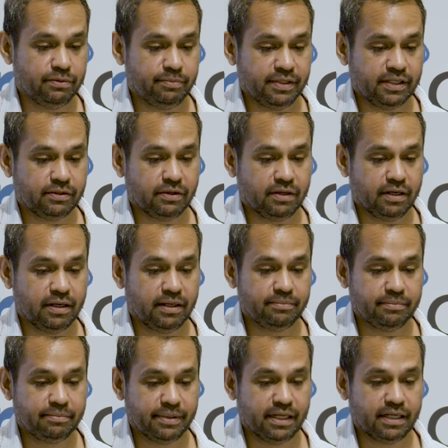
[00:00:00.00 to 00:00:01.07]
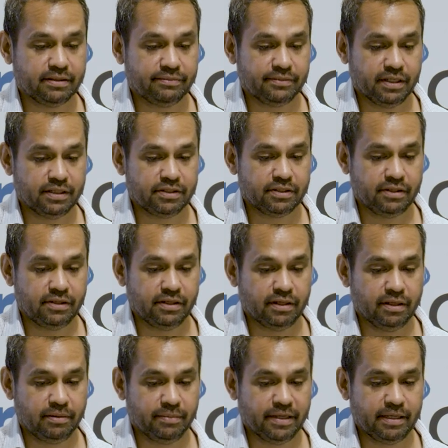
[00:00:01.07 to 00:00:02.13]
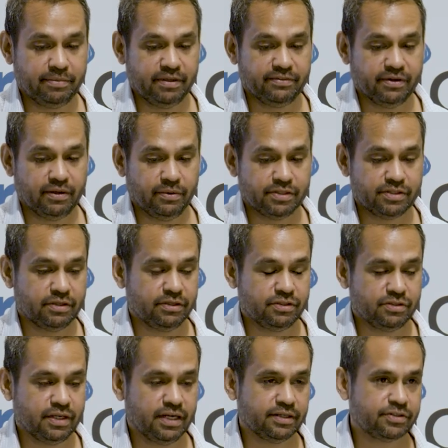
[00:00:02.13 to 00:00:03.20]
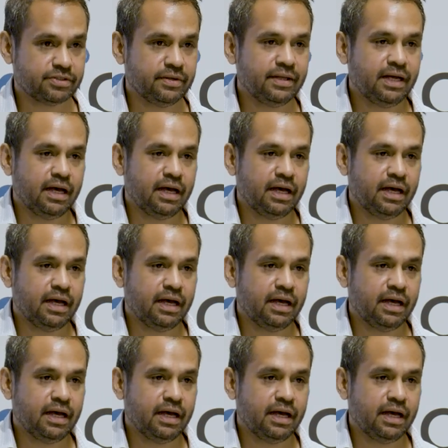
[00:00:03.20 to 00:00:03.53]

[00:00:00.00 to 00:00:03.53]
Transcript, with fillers: with me crime, but I don't know, maybe if I wasn't on drugs.